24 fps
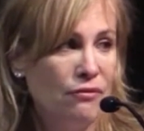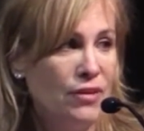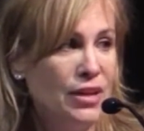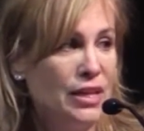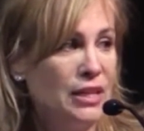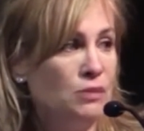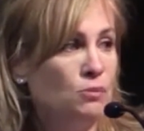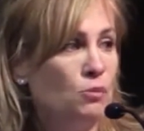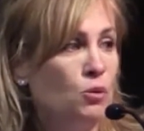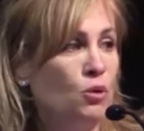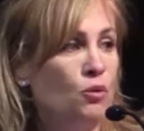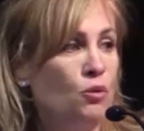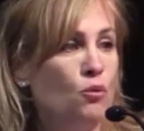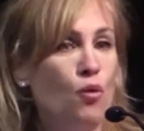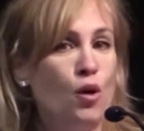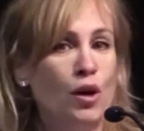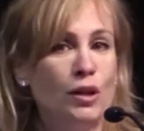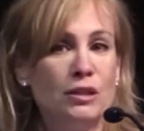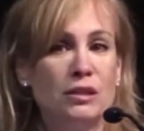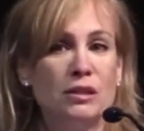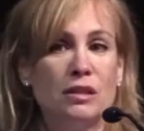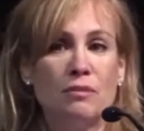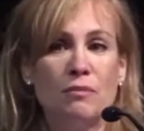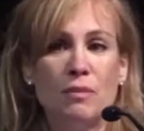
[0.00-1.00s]
Facebook
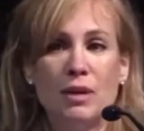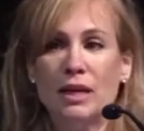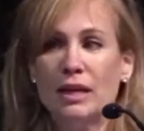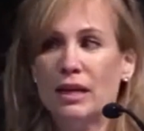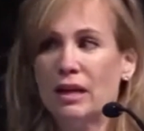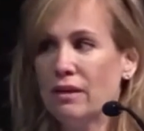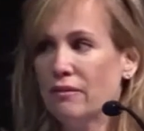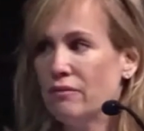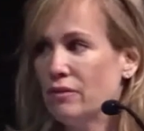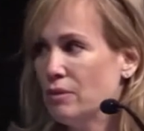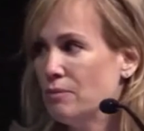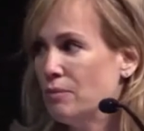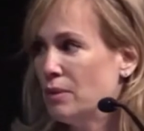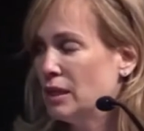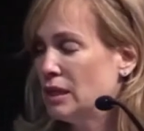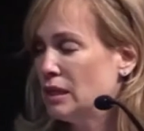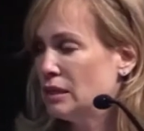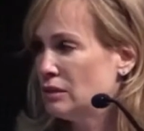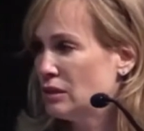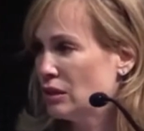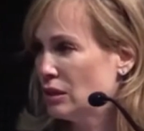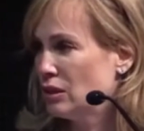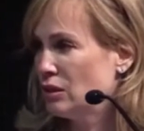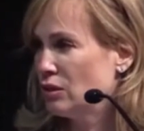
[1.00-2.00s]
wants to make everybody
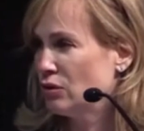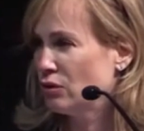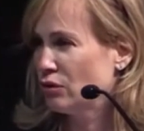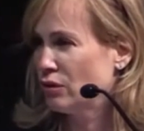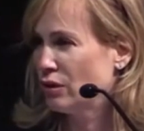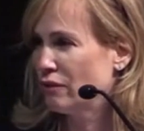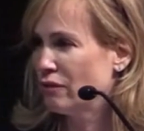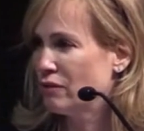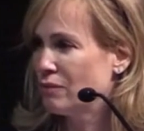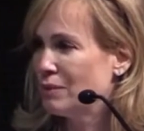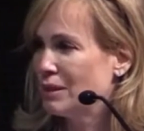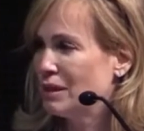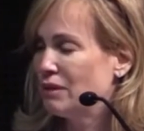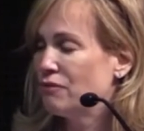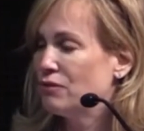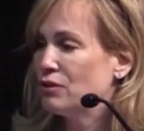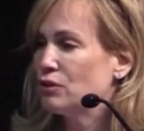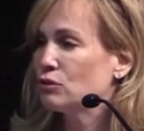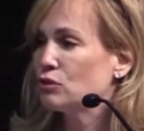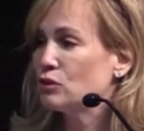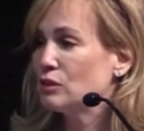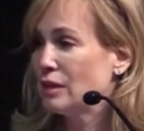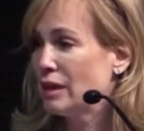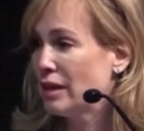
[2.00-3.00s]
secure, everybody
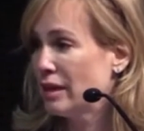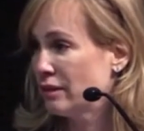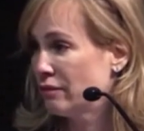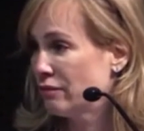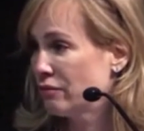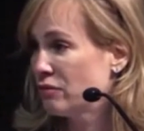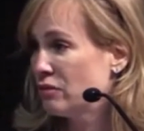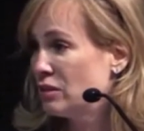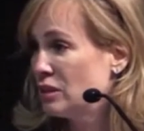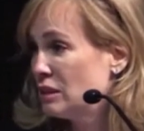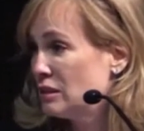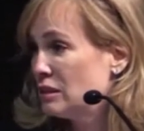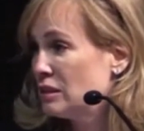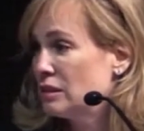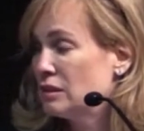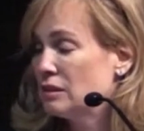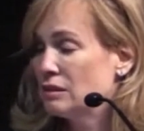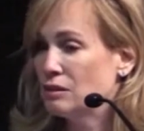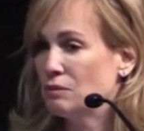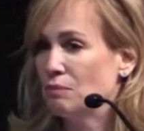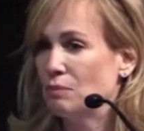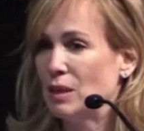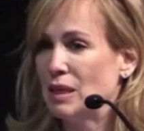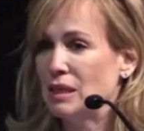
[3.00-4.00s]
feel safe. This
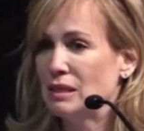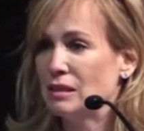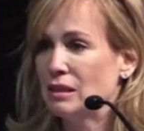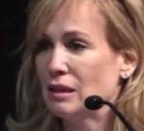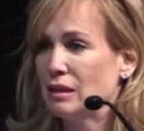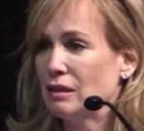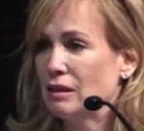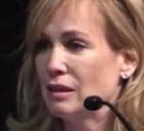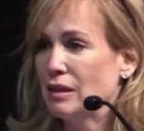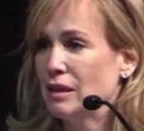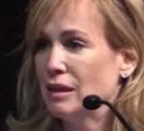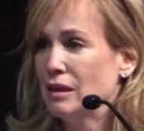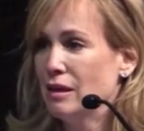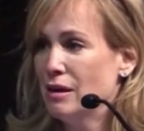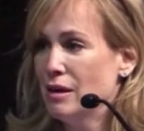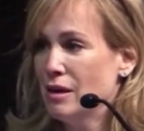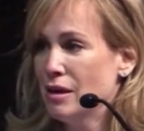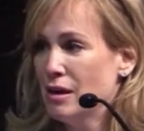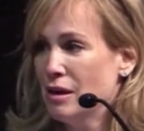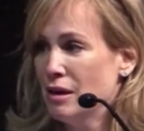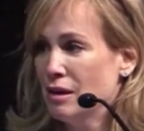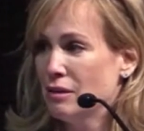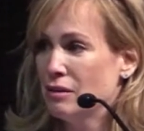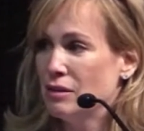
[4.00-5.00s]
is basically
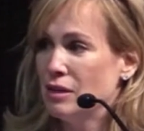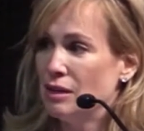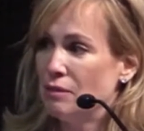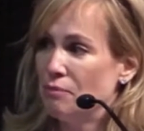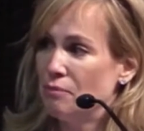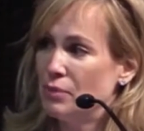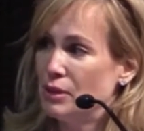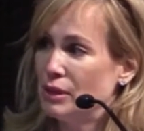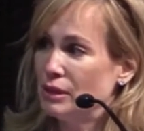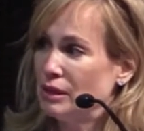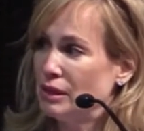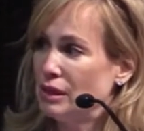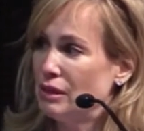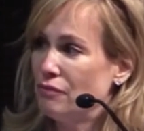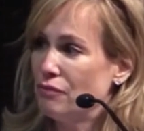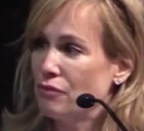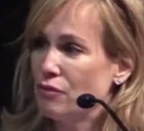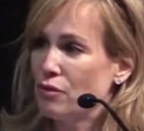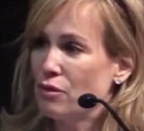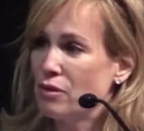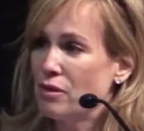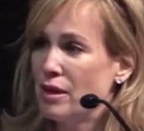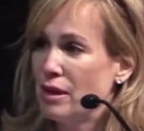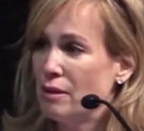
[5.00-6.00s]
the ability
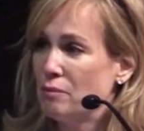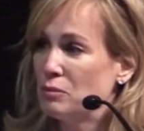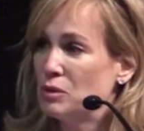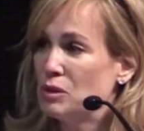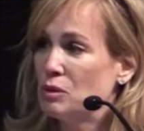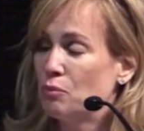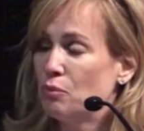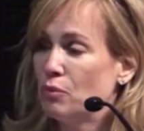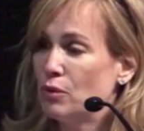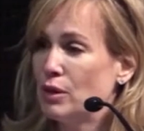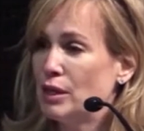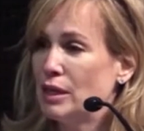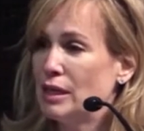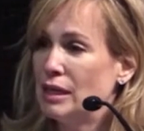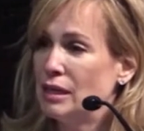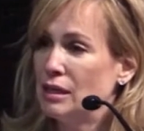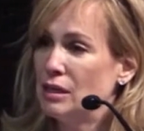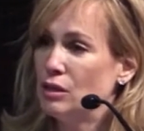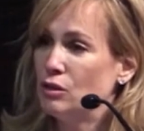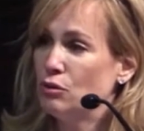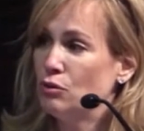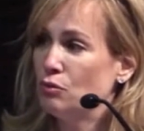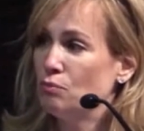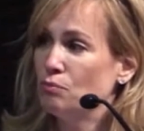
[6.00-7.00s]
for them to bring
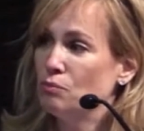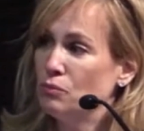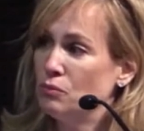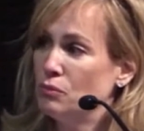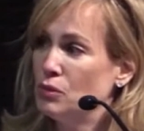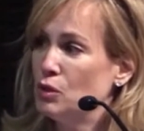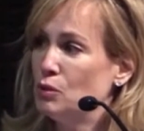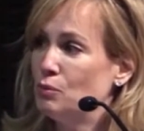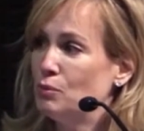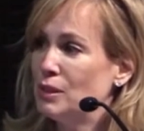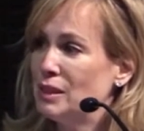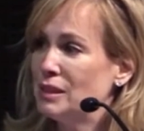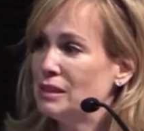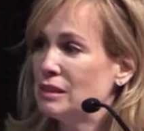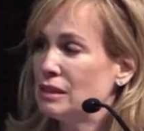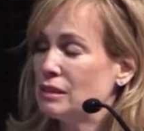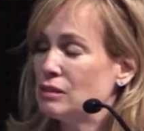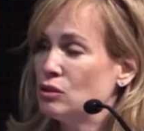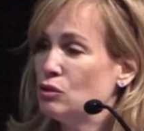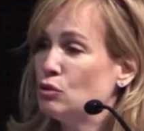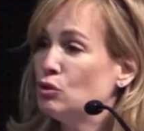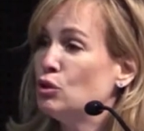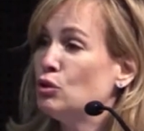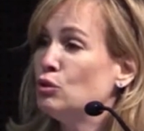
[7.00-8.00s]
in new
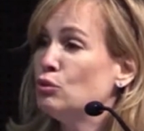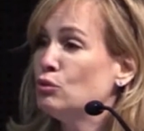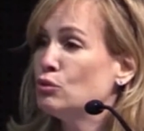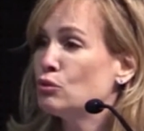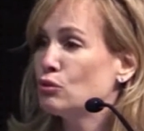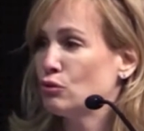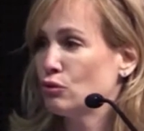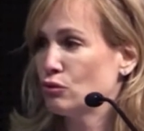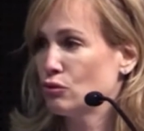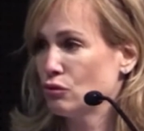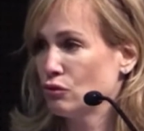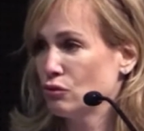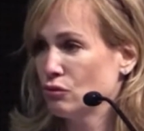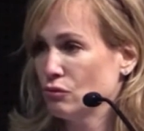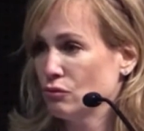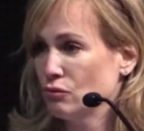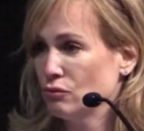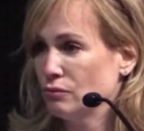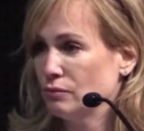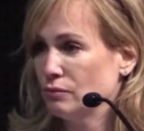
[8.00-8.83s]
business, new users.